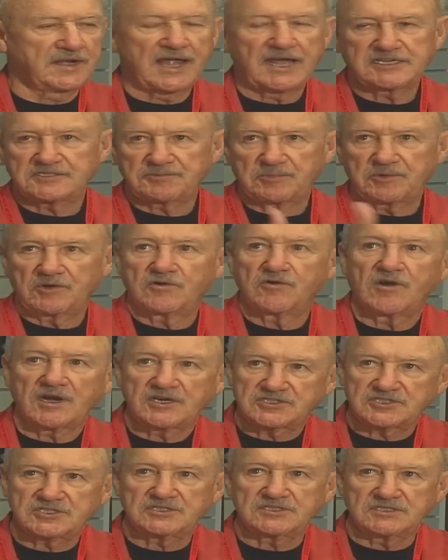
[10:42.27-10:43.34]
calls
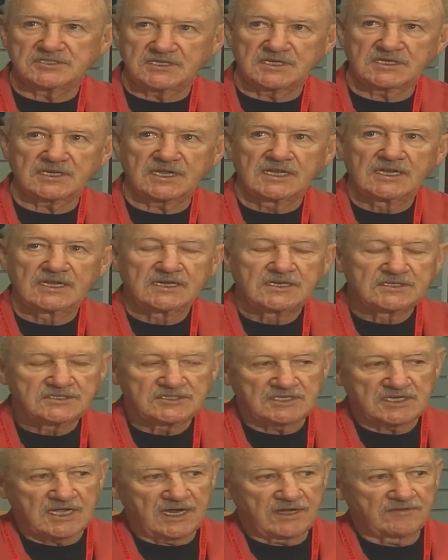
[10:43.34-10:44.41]
became rare.
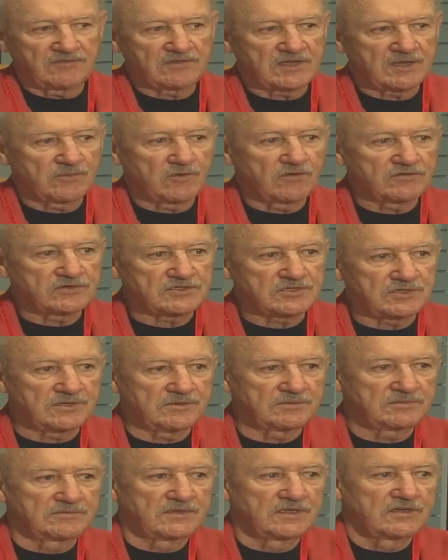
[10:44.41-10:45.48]
Family dinners
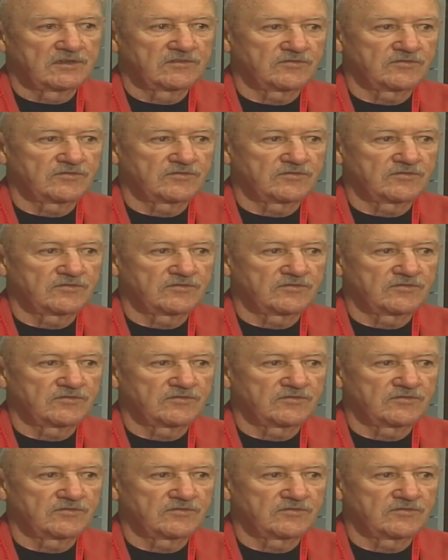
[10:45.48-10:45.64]
faded.